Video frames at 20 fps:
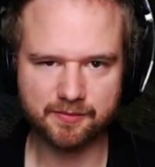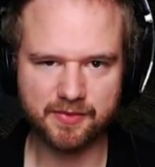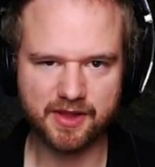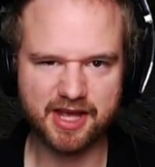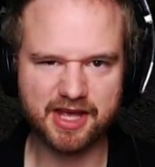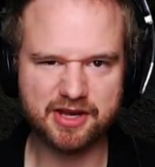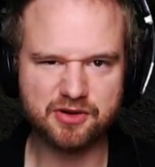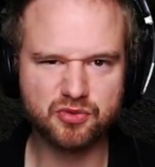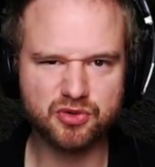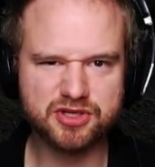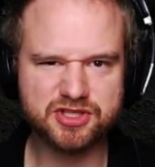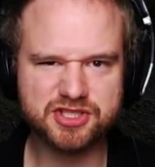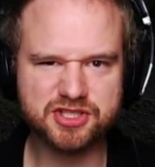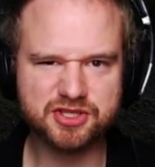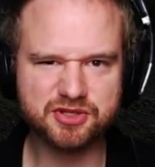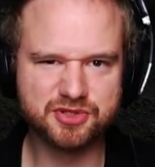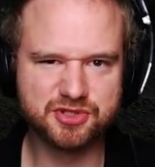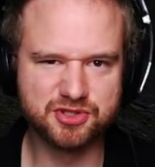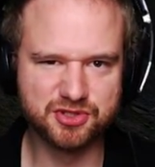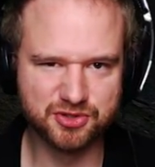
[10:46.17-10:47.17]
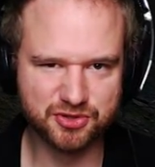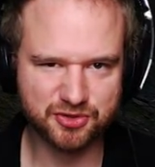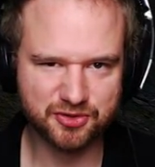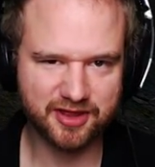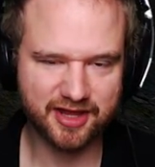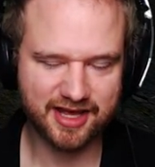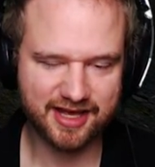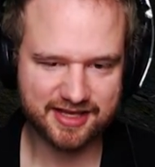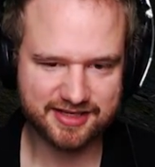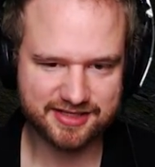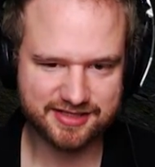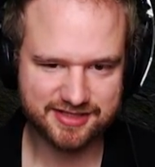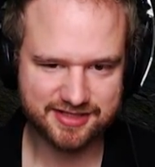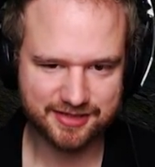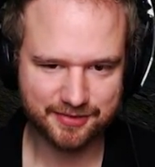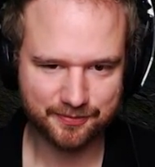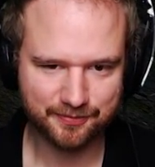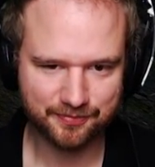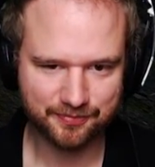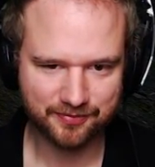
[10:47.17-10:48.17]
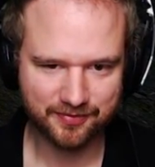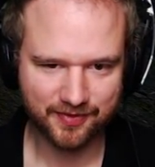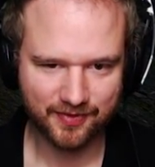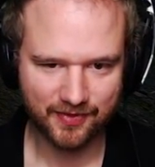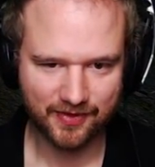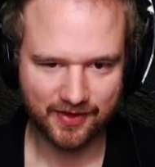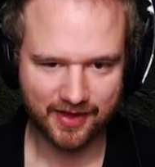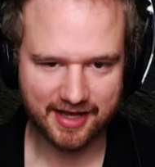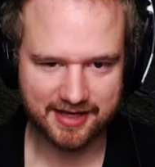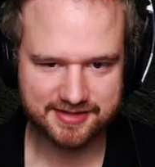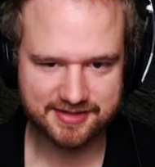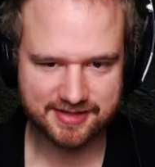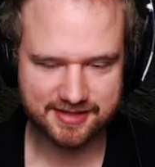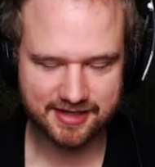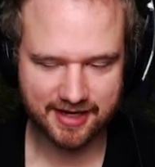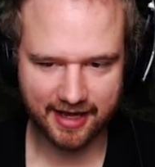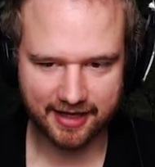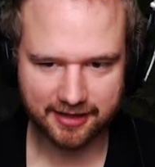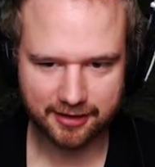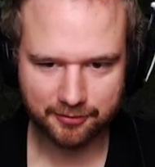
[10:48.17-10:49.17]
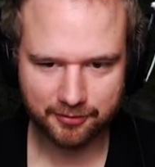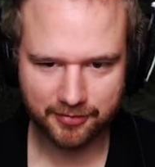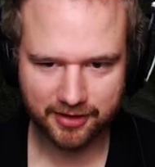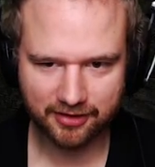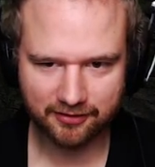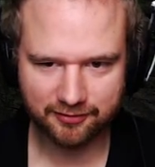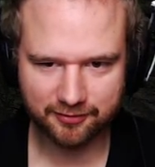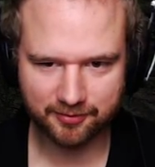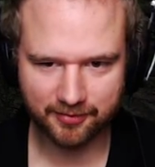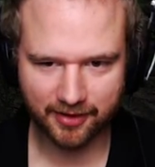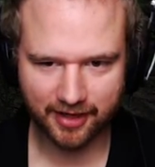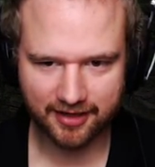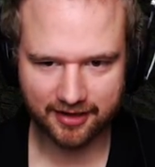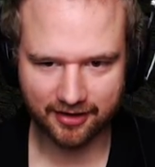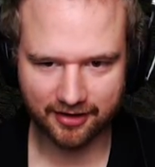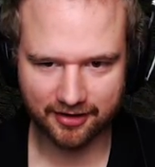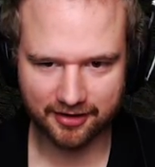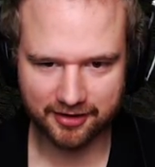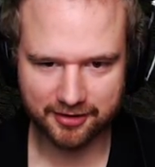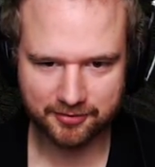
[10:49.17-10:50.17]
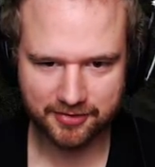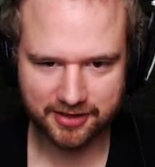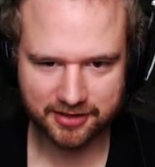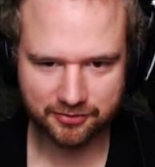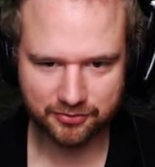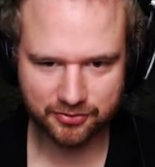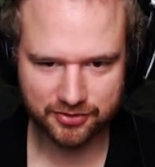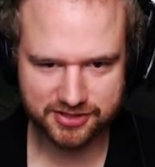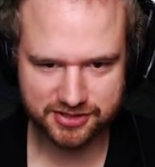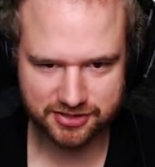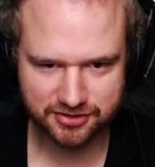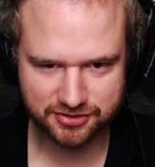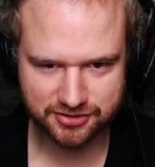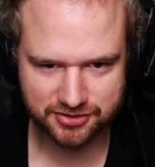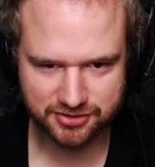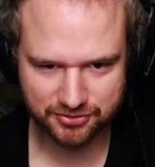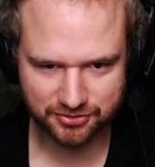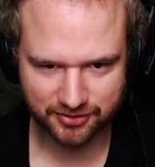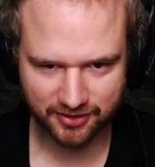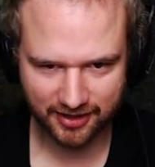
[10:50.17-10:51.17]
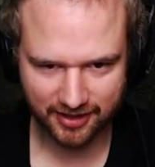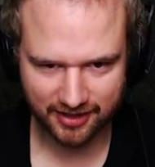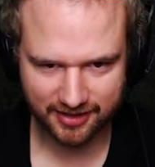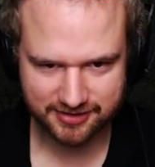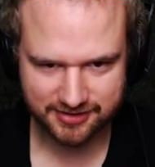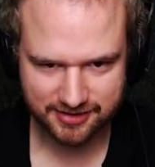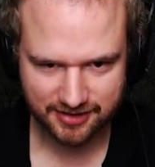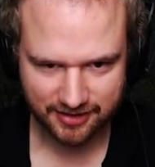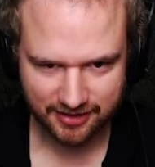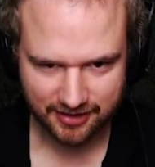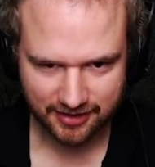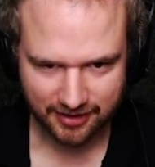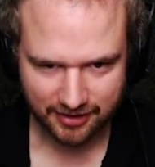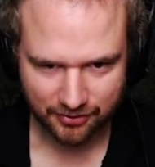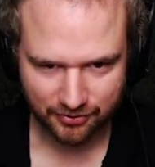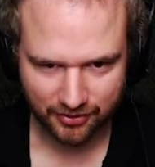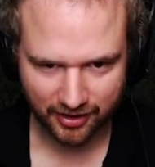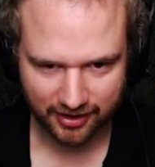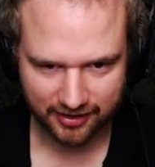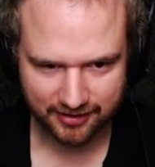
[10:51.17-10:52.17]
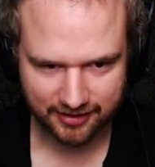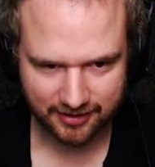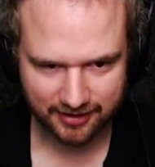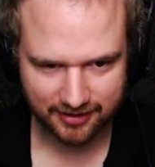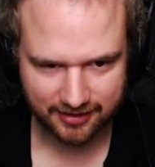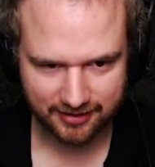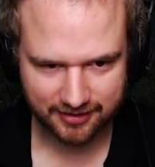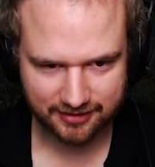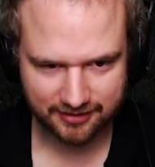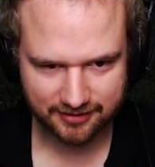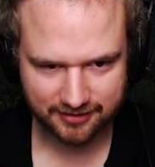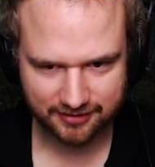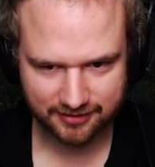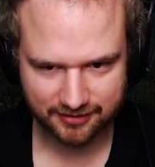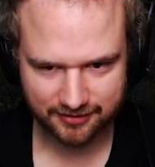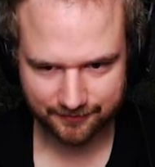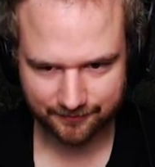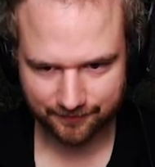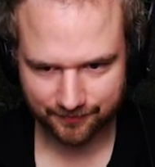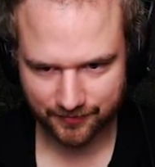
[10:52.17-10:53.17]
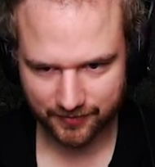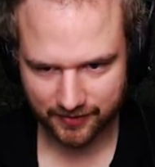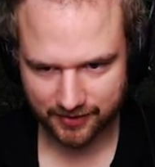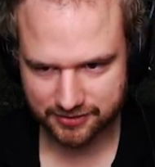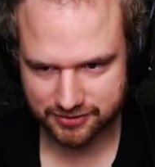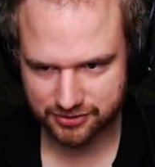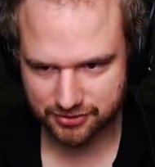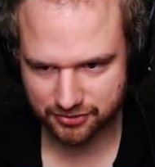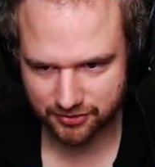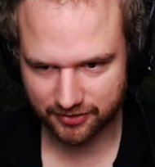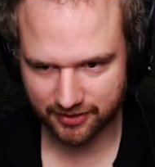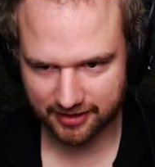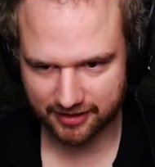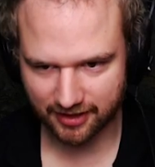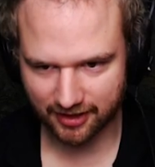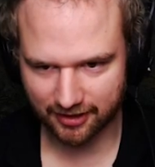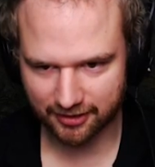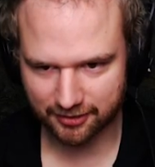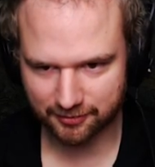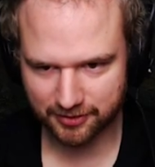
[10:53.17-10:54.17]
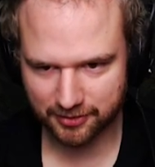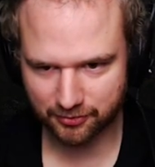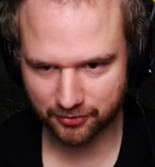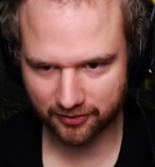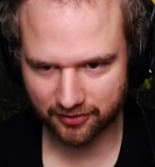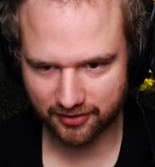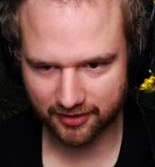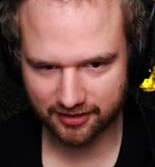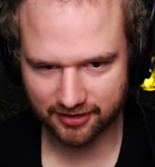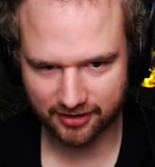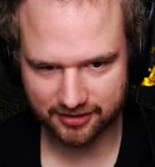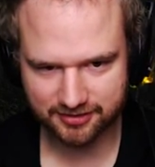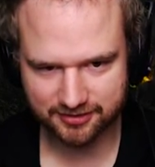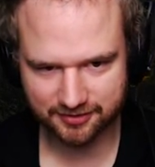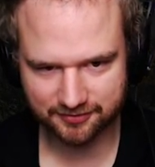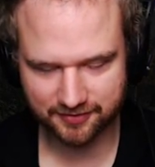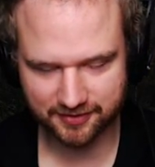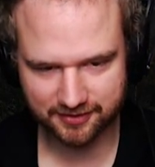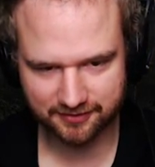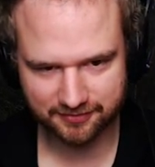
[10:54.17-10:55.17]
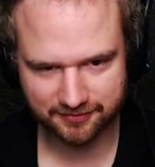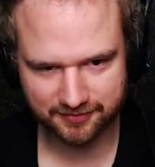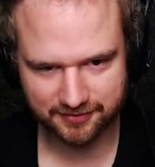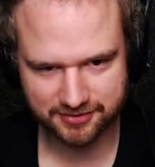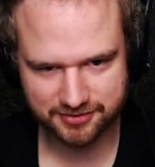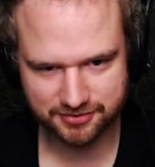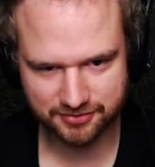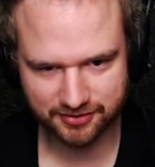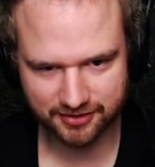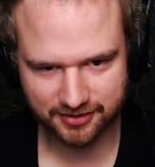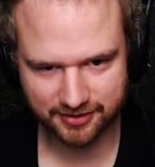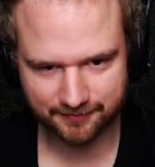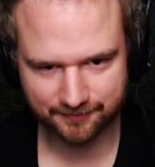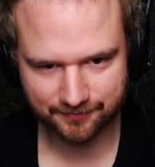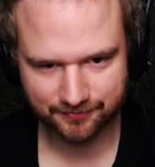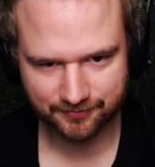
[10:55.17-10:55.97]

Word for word: And would you do that? As an enemy of my army, would you do that? Running in to that army with a lot of infantry.